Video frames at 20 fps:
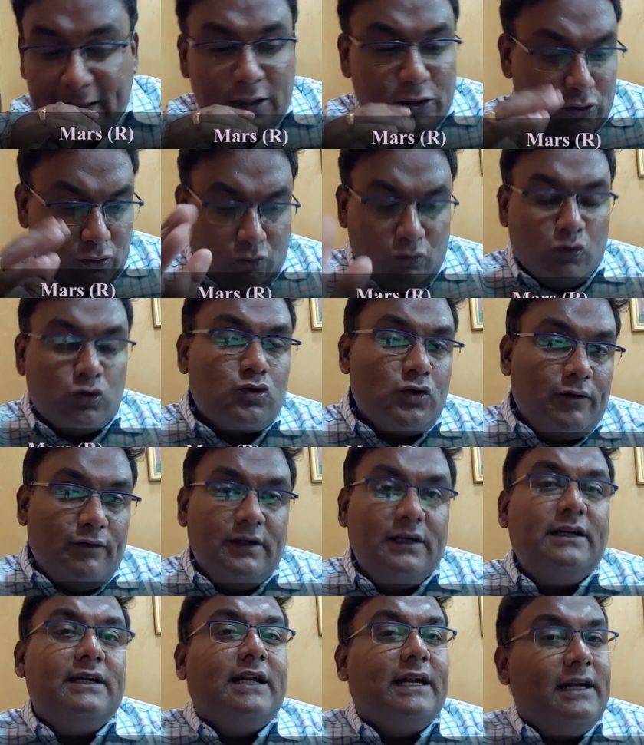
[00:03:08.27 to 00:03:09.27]
So those who have
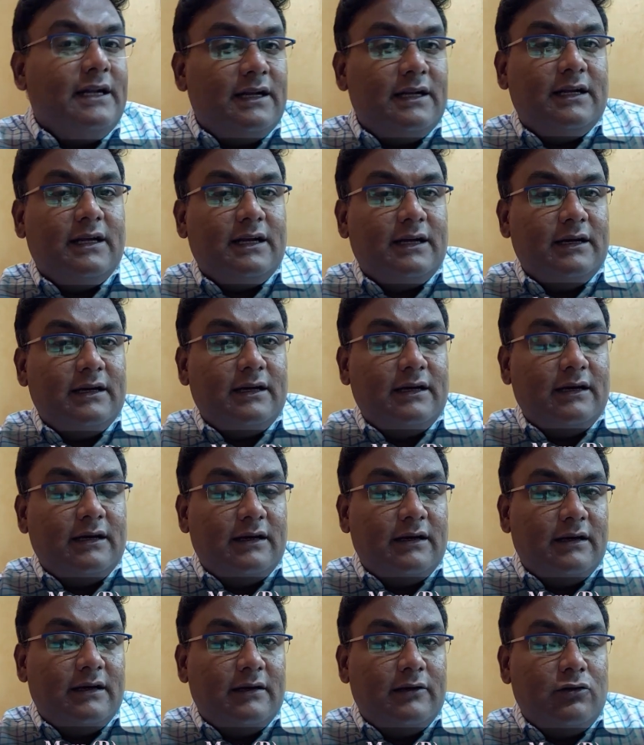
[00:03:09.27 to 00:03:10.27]
learned
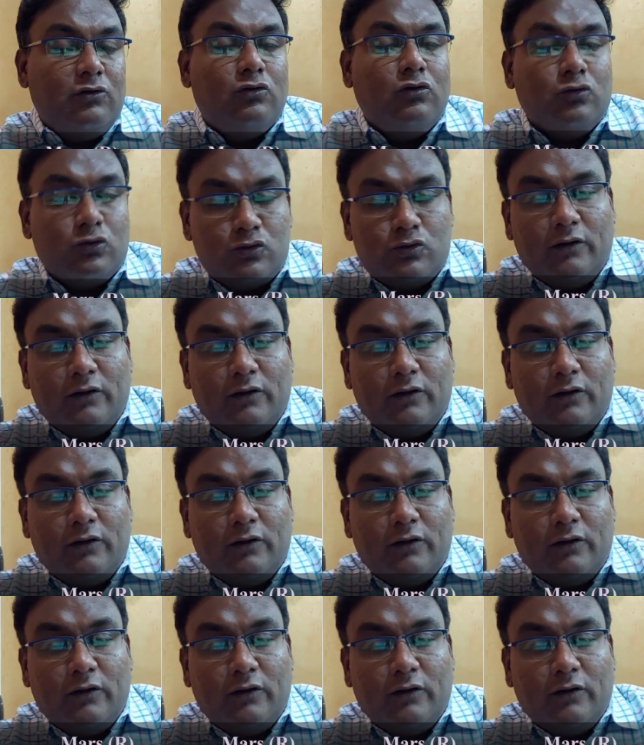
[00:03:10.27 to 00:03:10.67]
those